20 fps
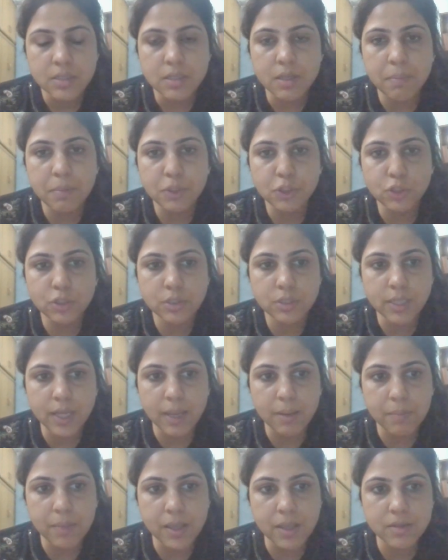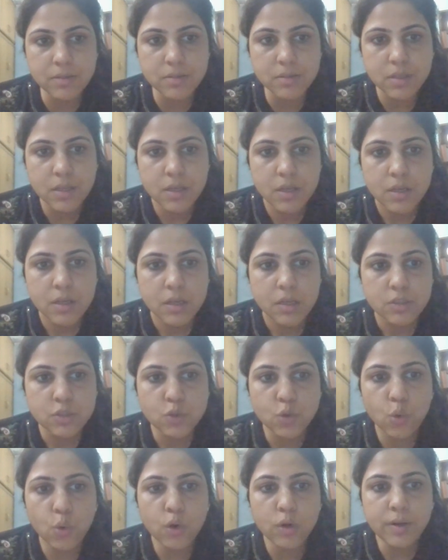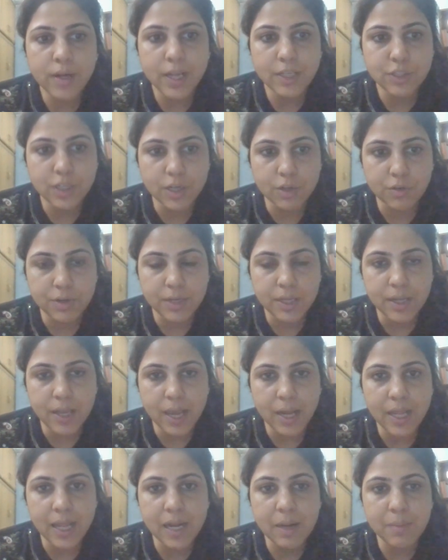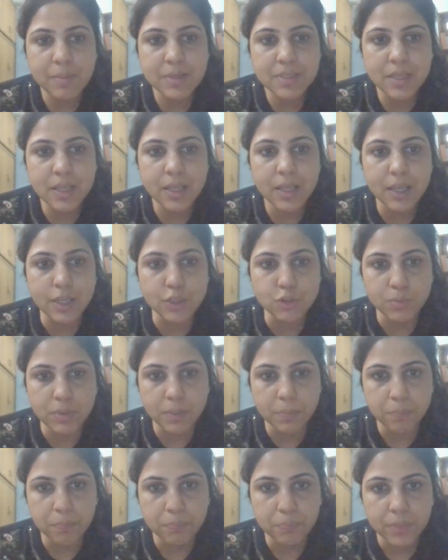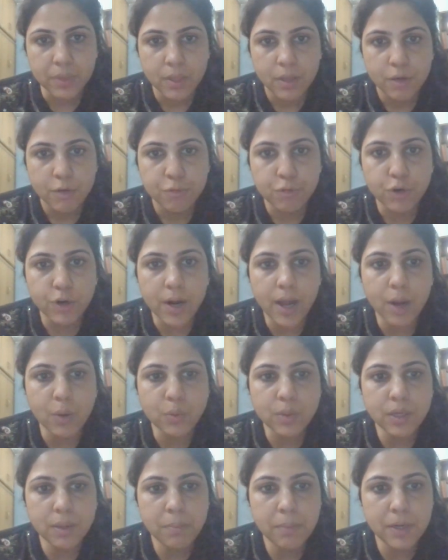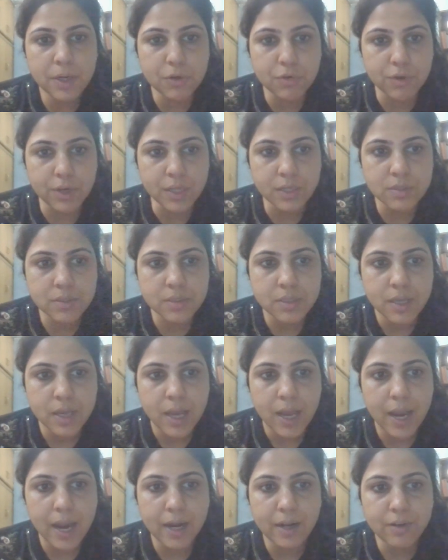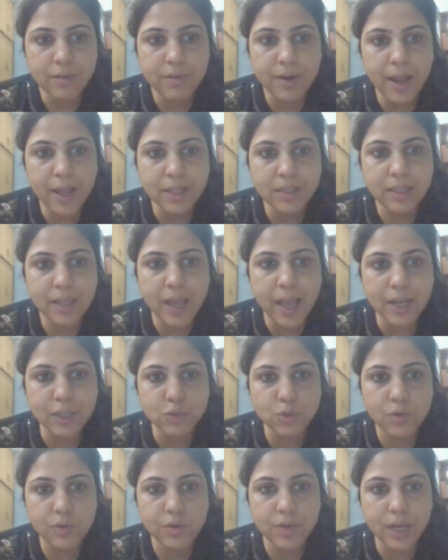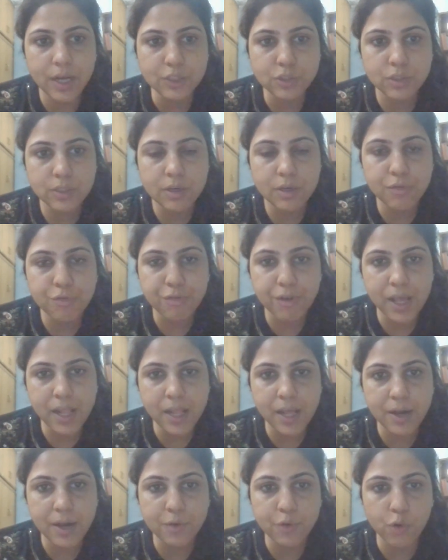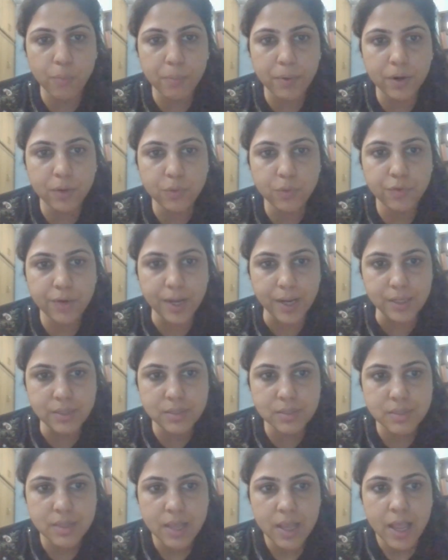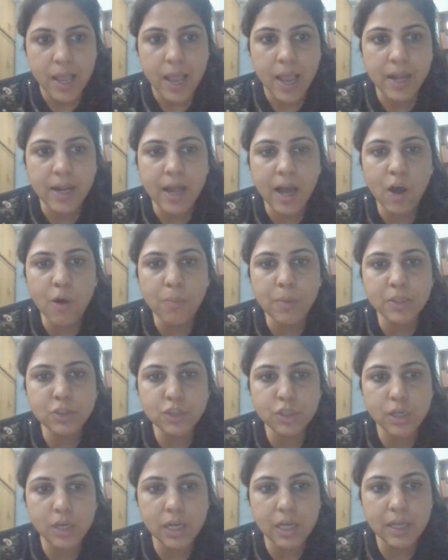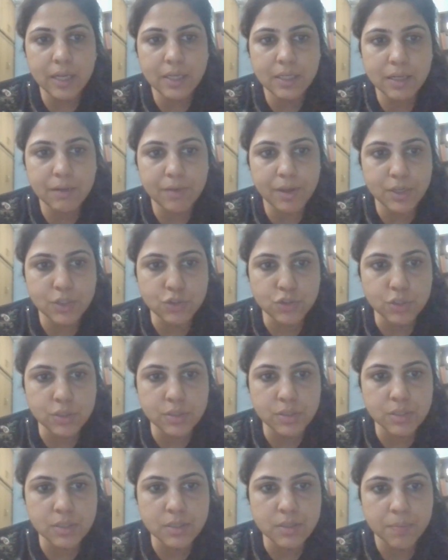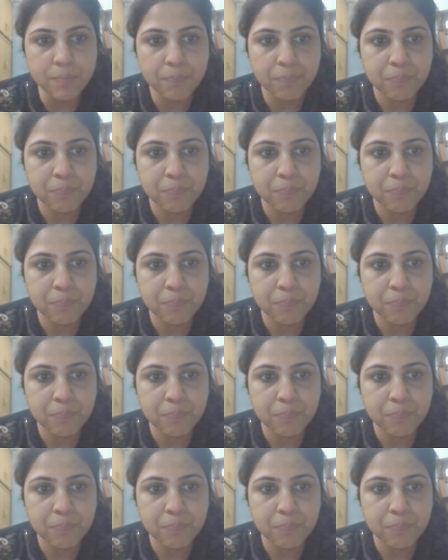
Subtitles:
submission timings, score trajectory, and LMS engagement. For outcome metrics, I track the actual reduction in fail and dropout rates and how much earlier interventions